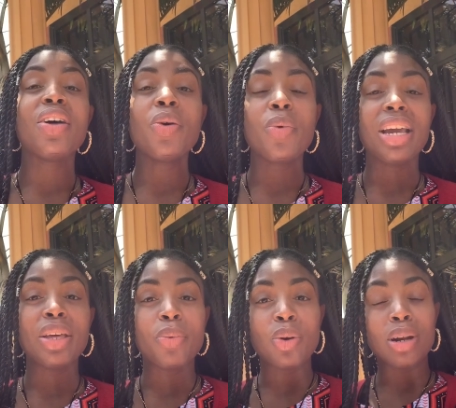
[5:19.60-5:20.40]
way that
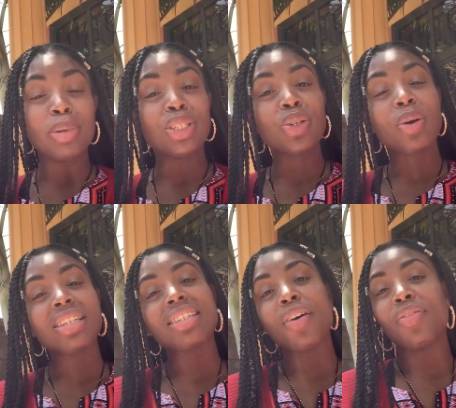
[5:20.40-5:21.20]
we're going to be showing
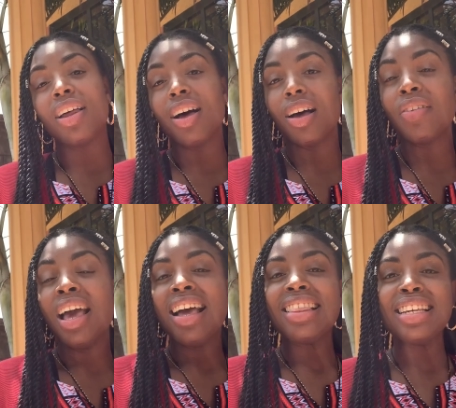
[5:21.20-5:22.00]
self love
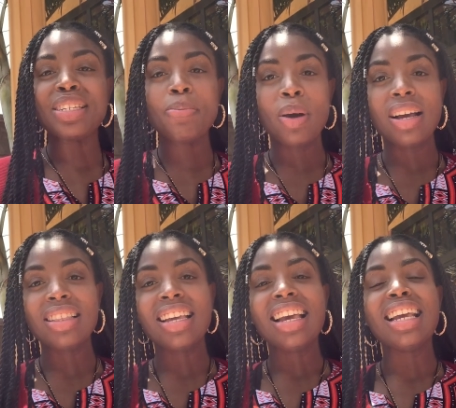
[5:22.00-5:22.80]
this month
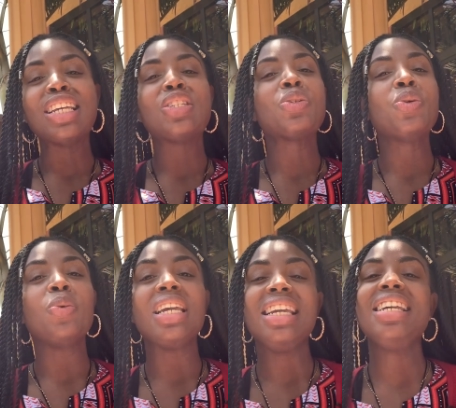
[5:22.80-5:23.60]
is to
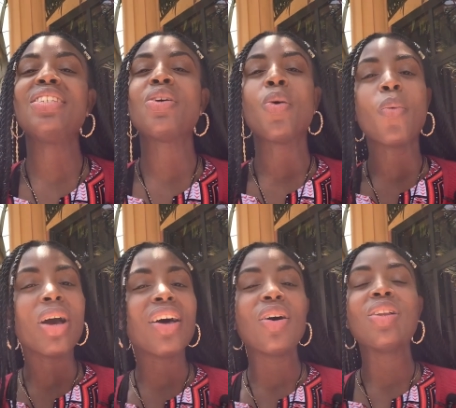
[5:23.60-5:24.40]
eat
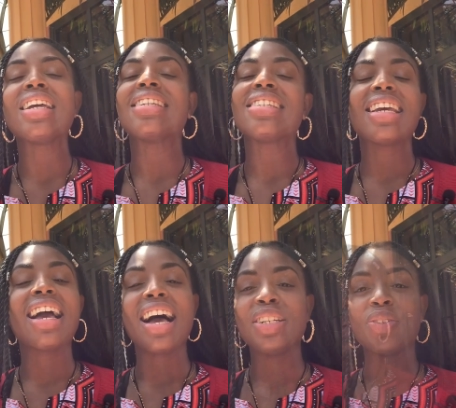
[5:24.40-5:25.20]
well and stay hydrated.